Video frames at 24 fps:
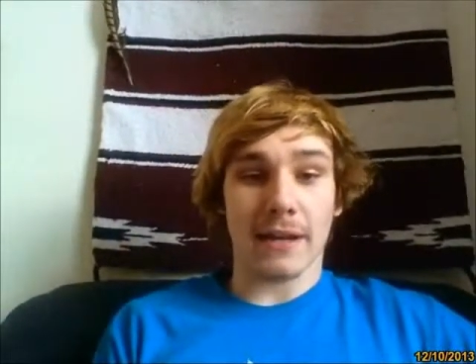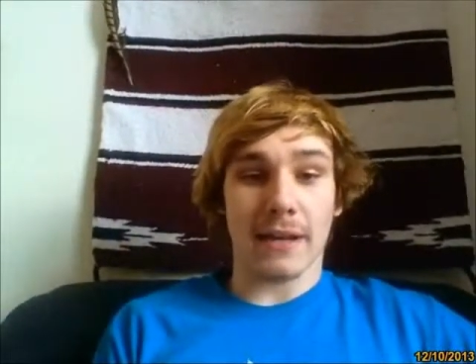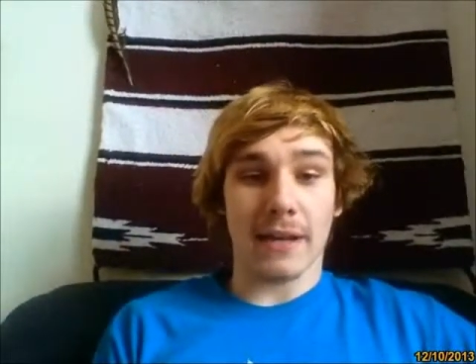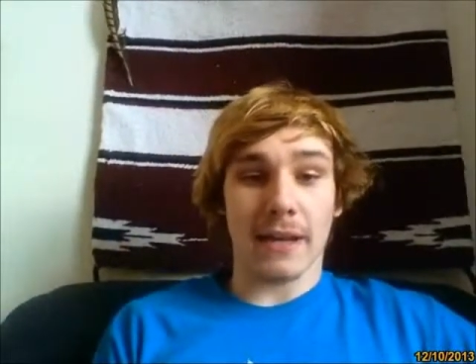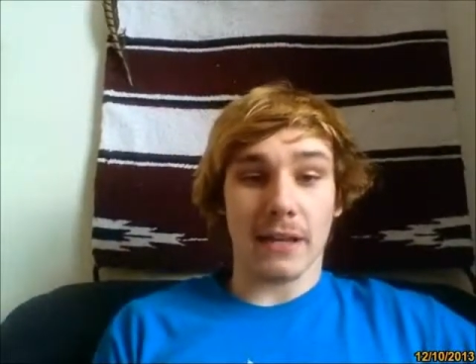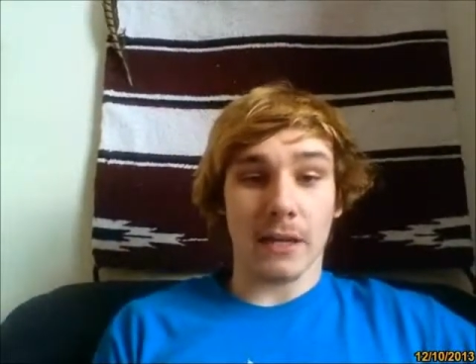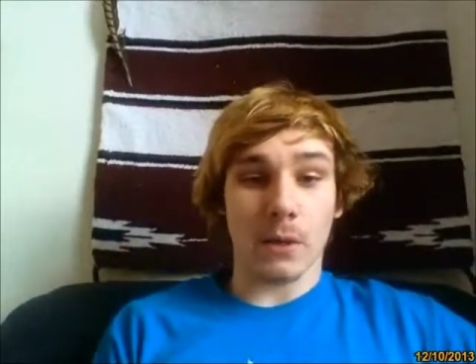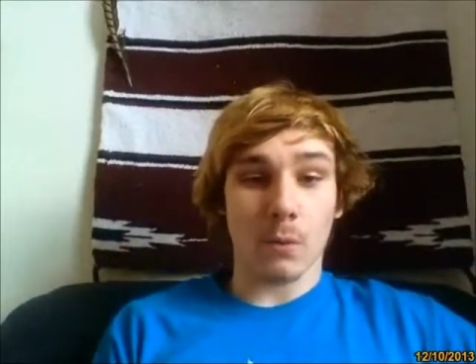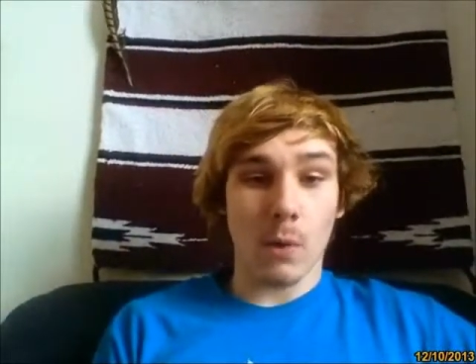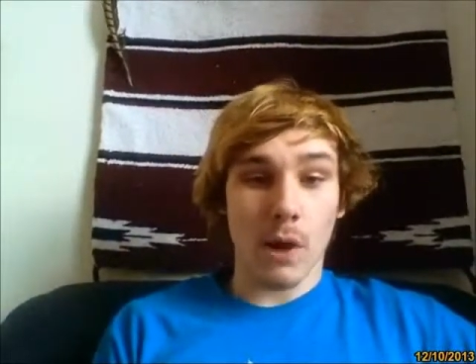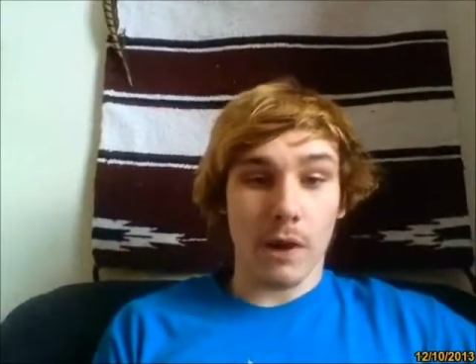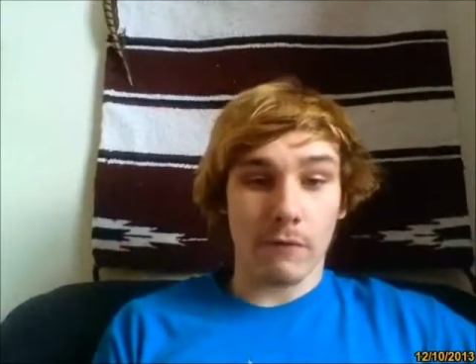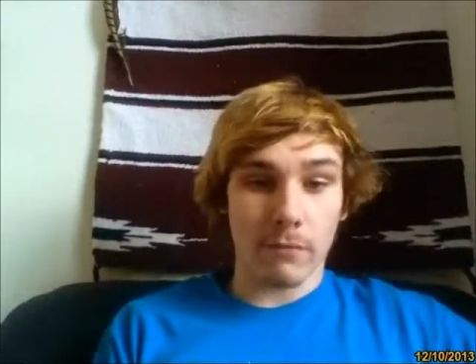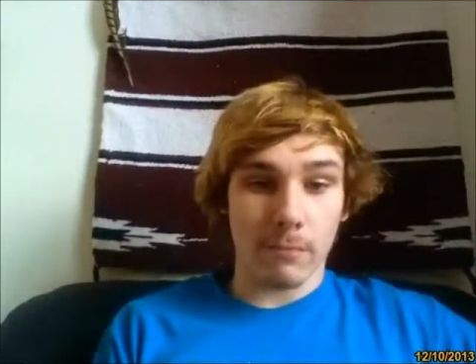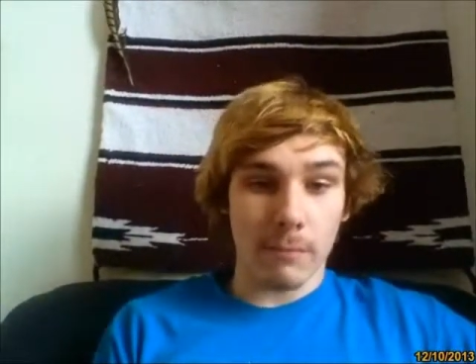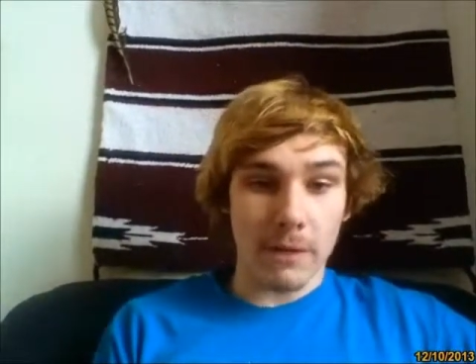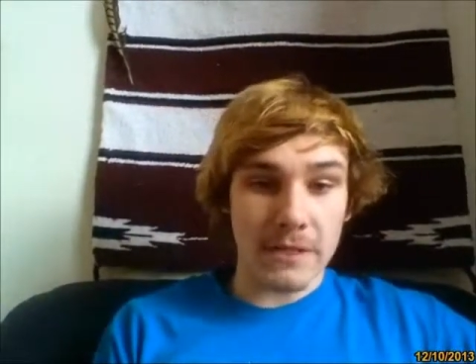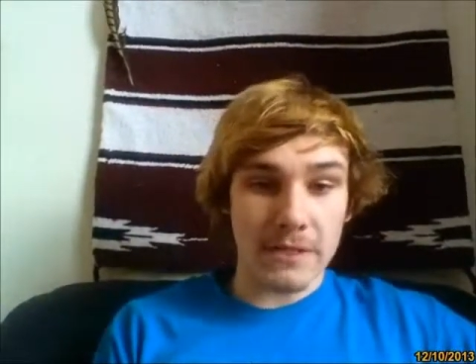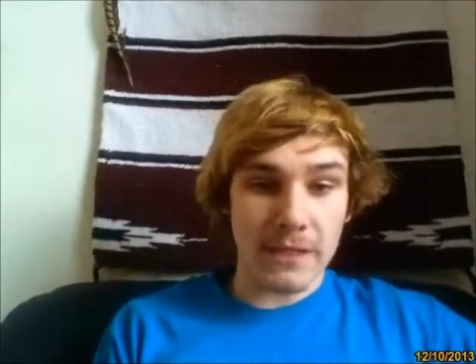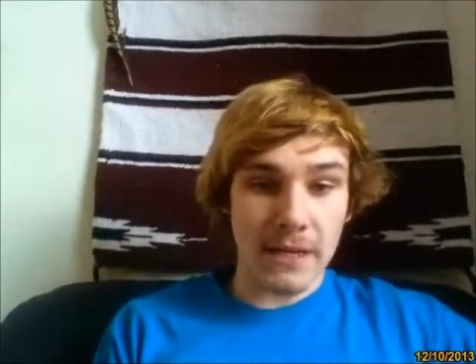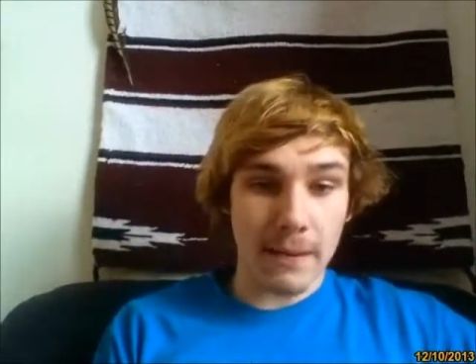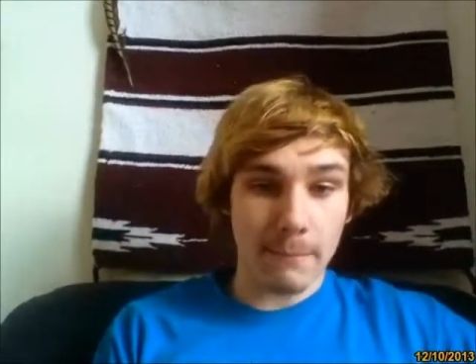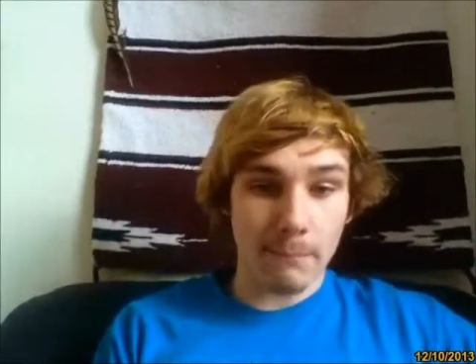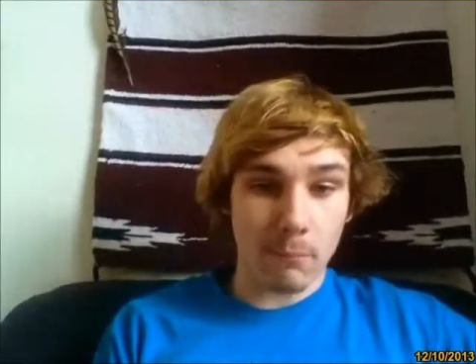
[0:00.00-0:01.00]
anywhere from a
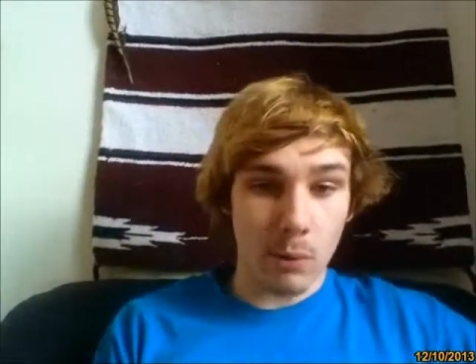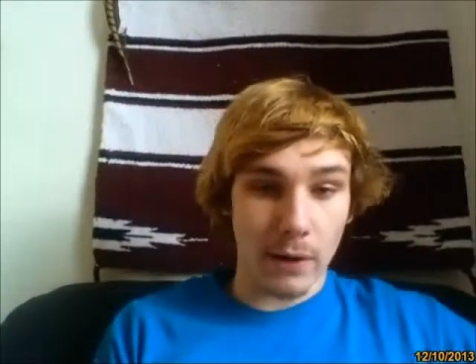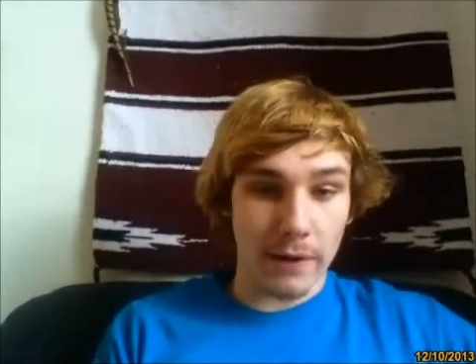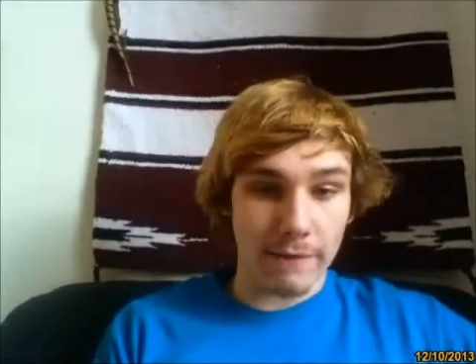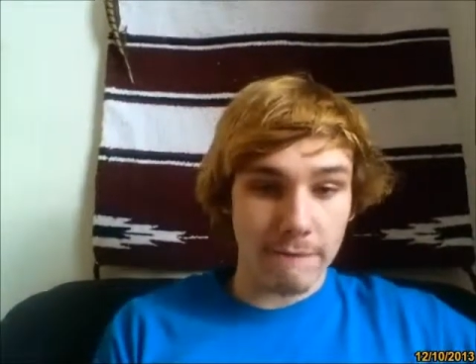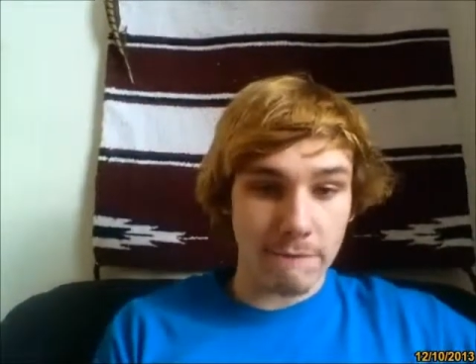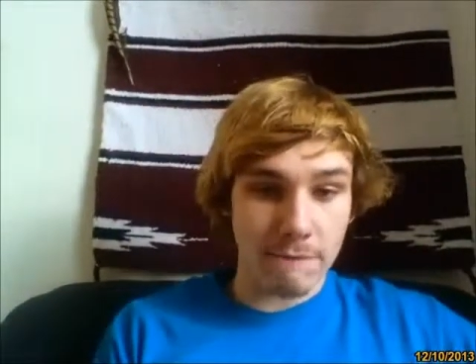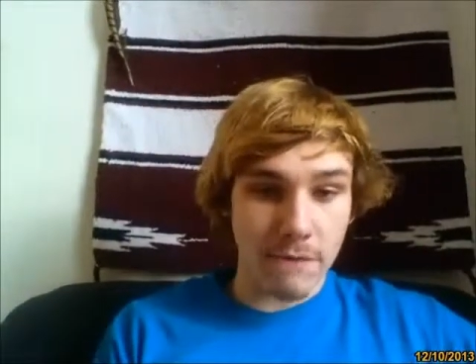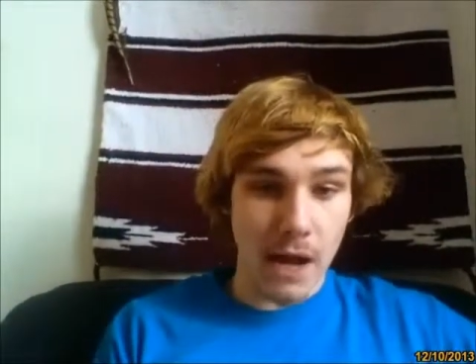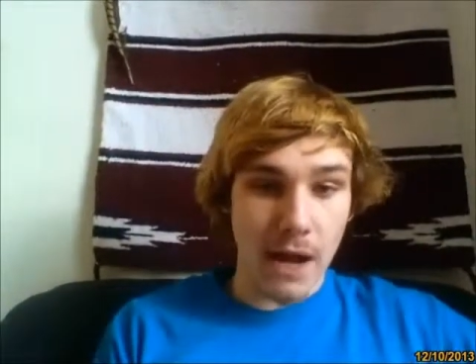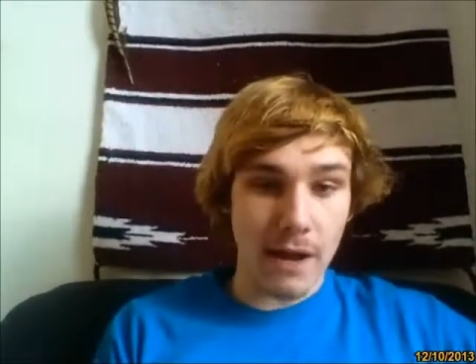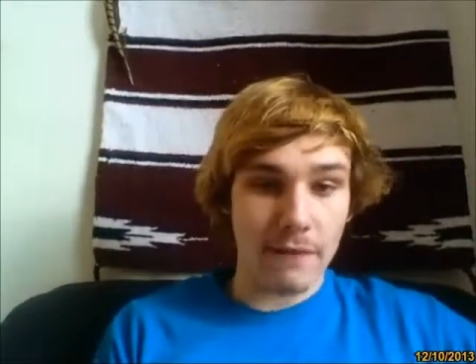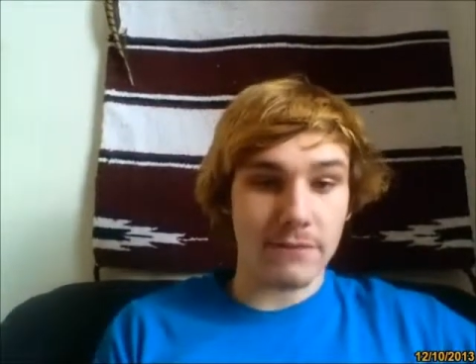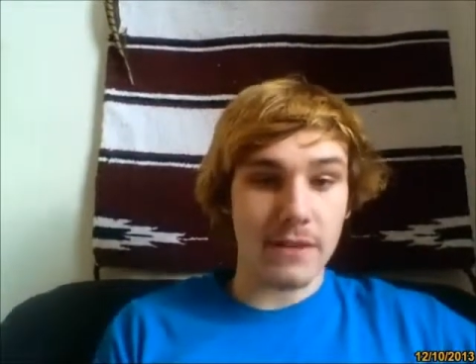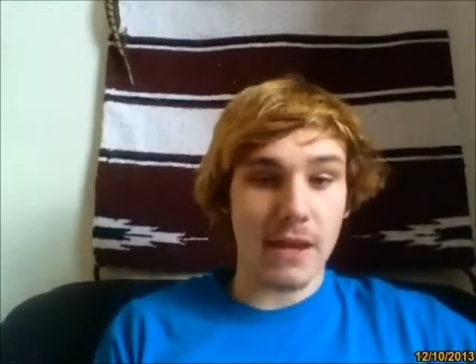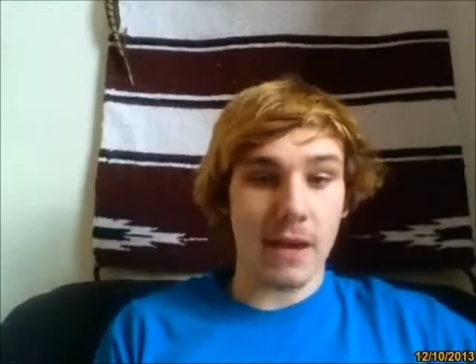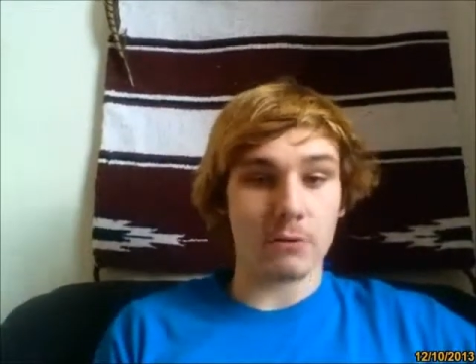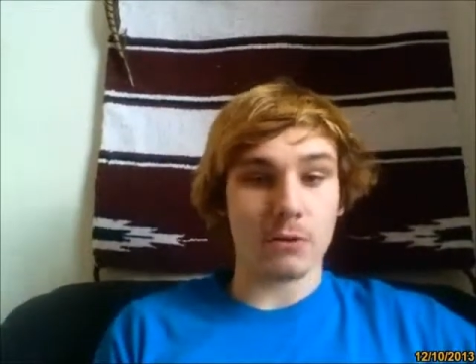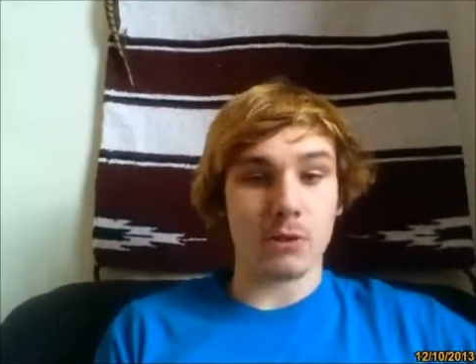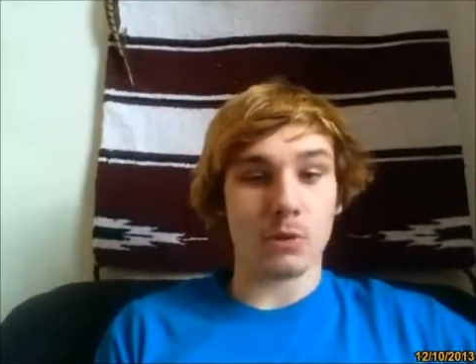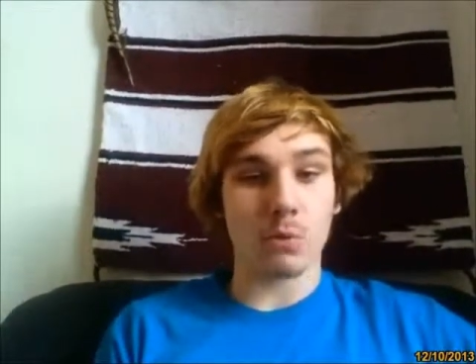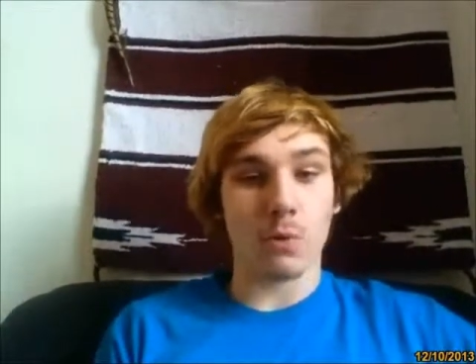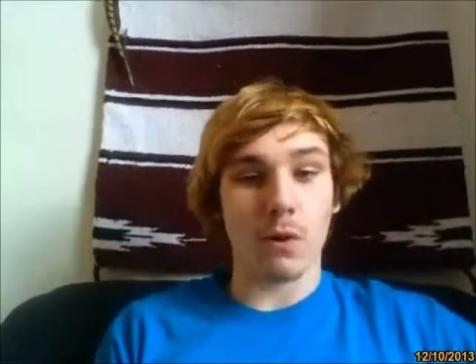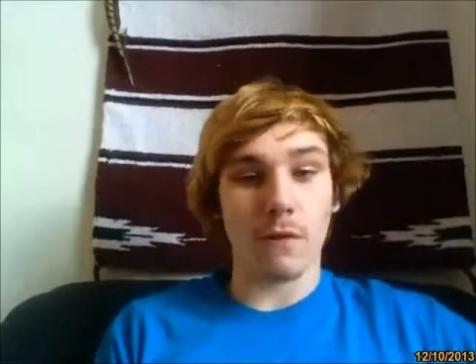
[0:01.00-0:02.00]
10.5
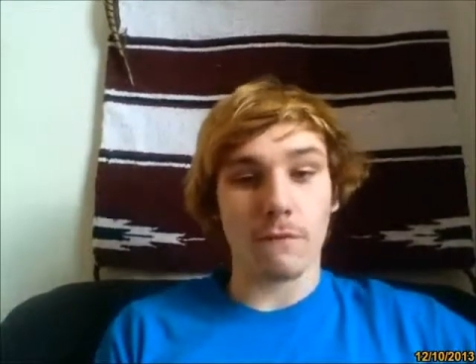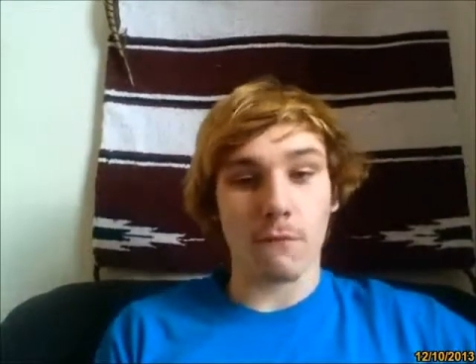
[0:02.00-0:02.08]
thousand to a